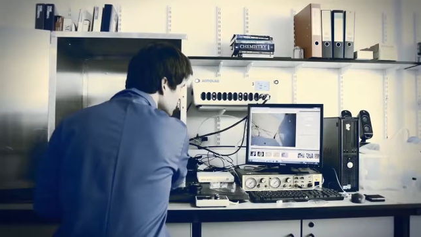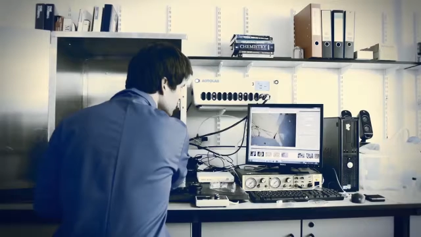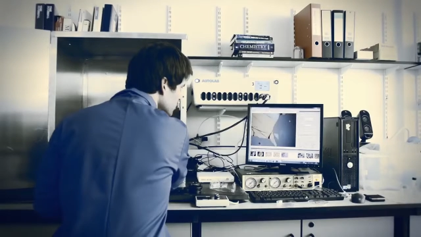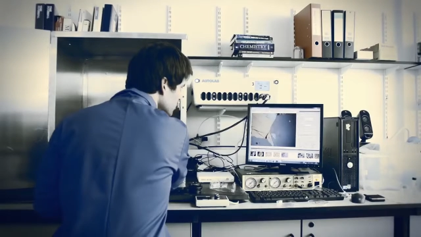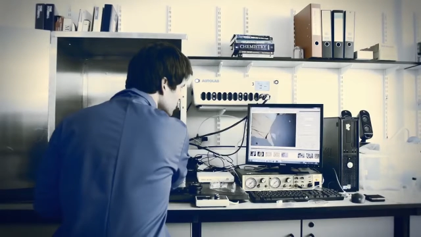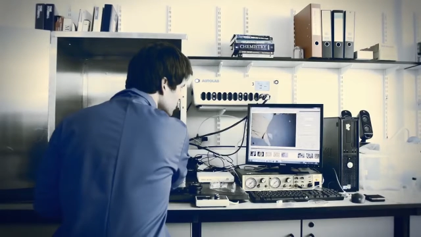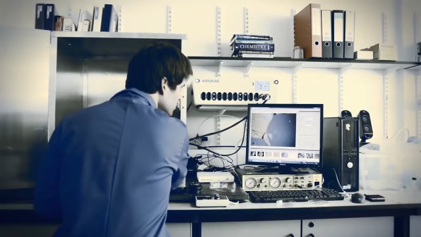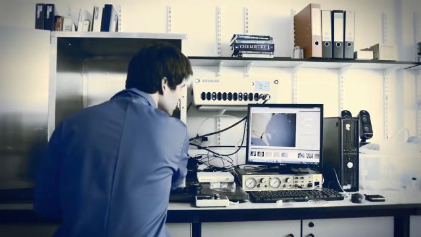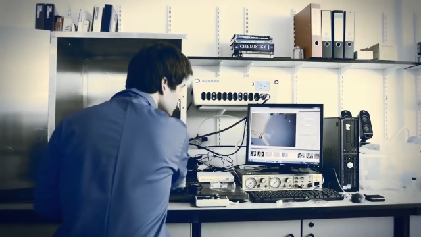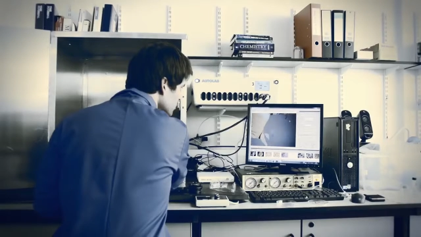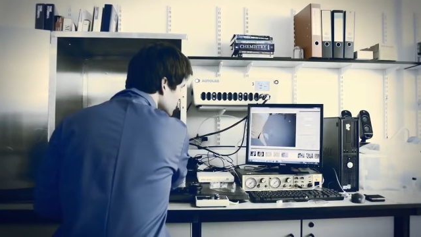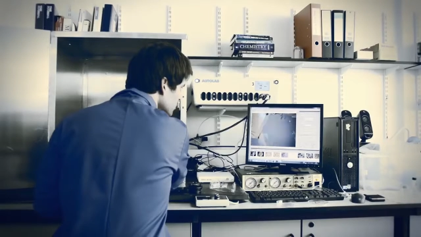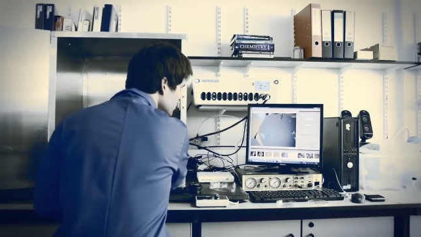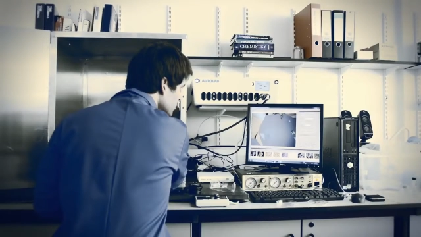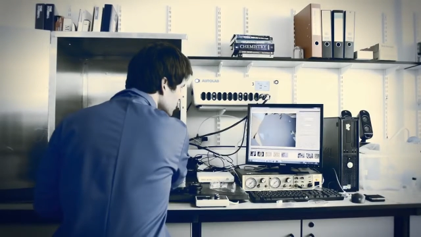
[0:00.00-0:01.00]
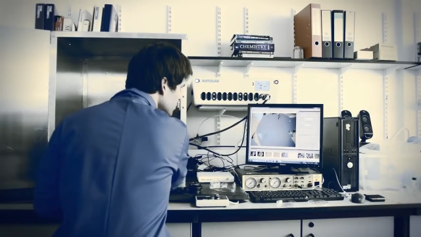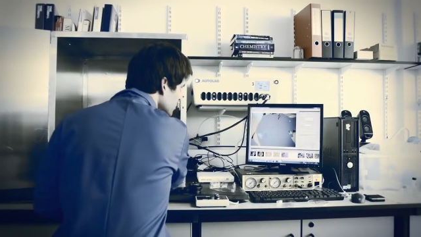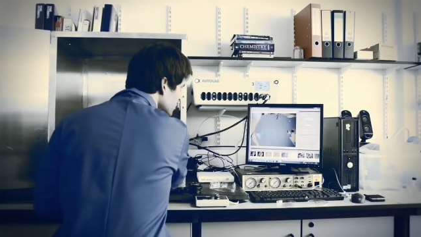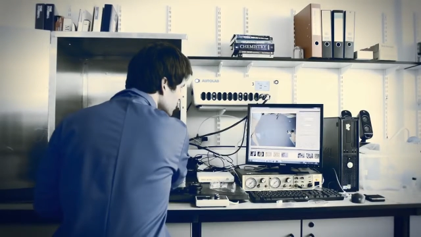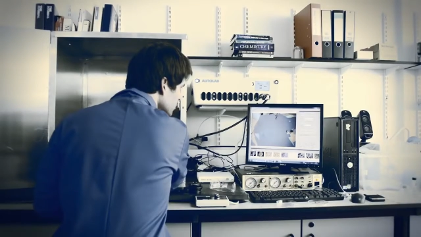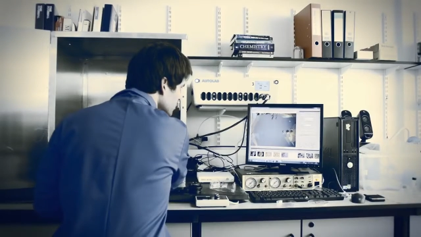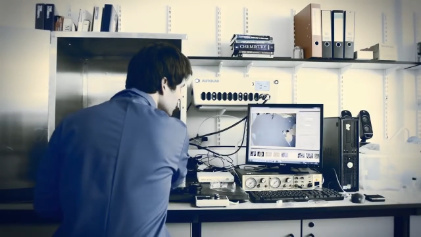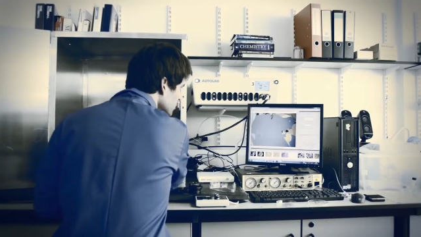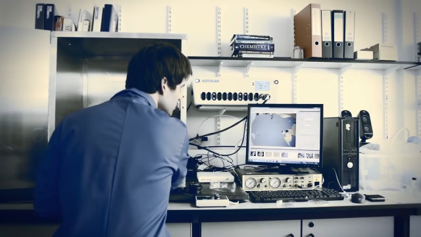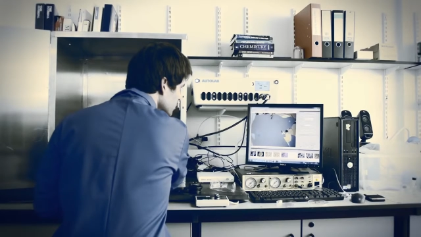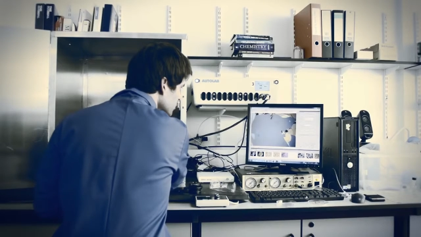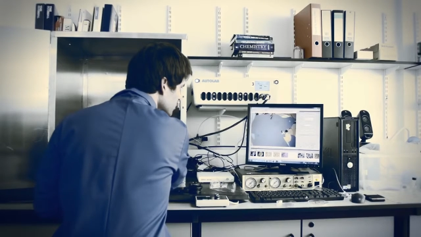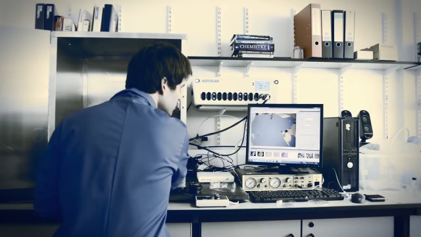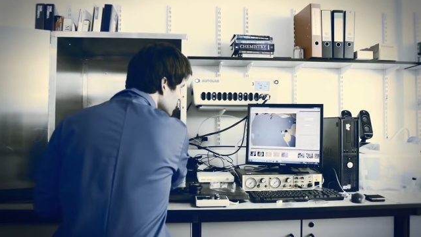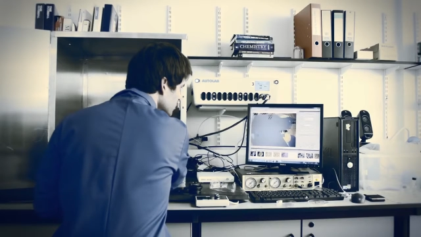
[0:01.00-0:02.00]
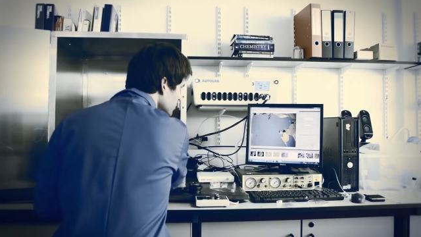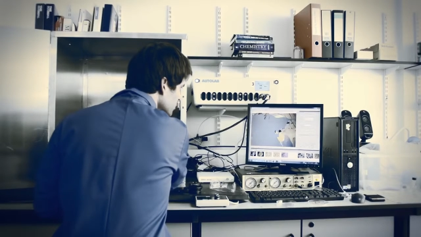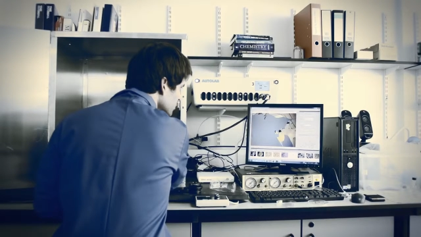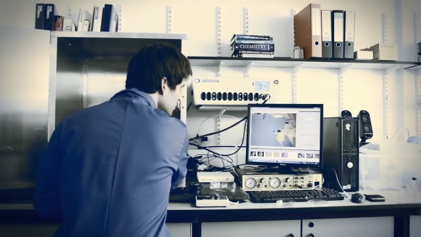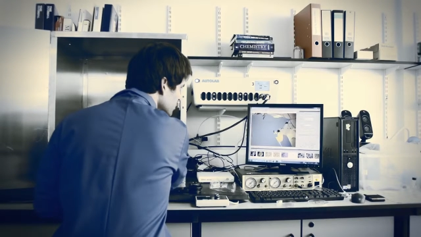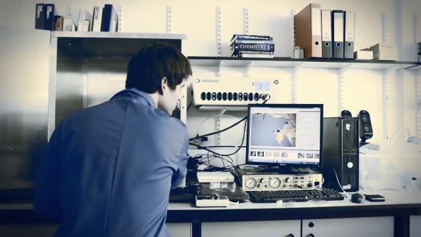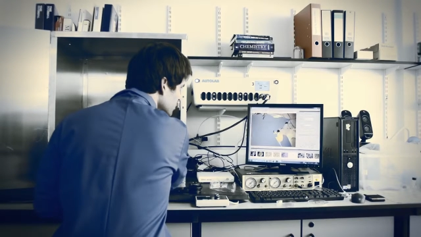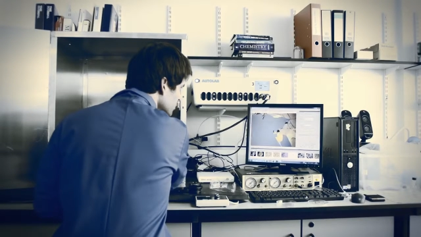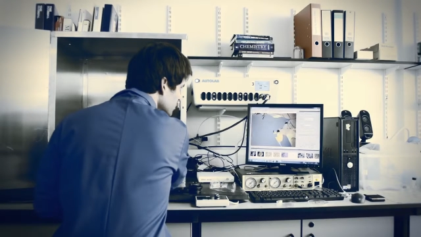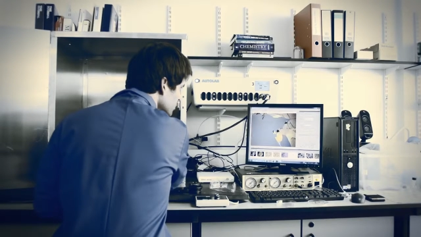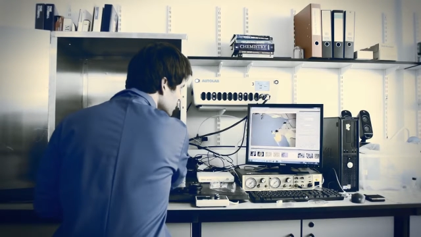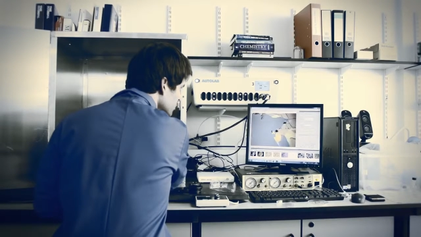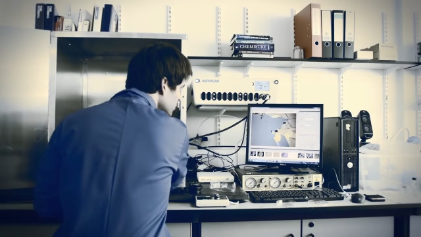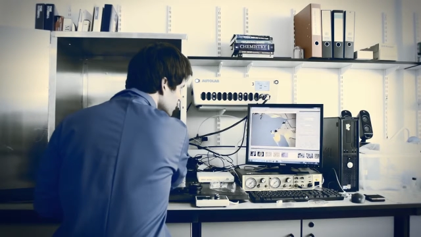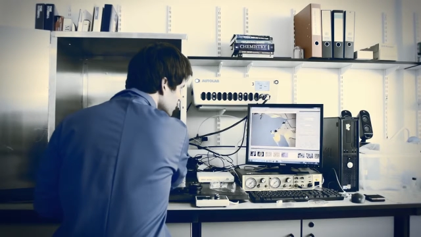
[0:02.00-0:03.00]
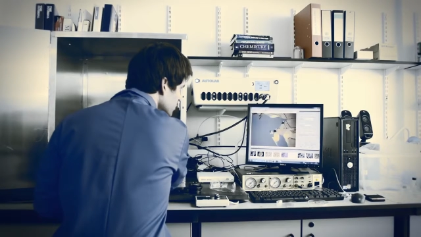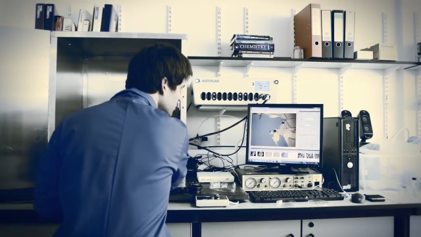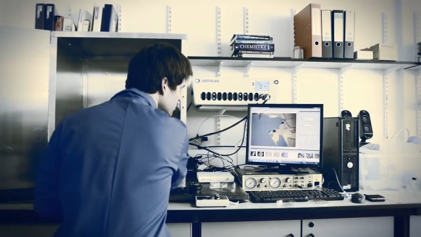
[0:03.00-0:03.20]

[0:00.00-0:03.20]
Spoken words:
(no speaker visible)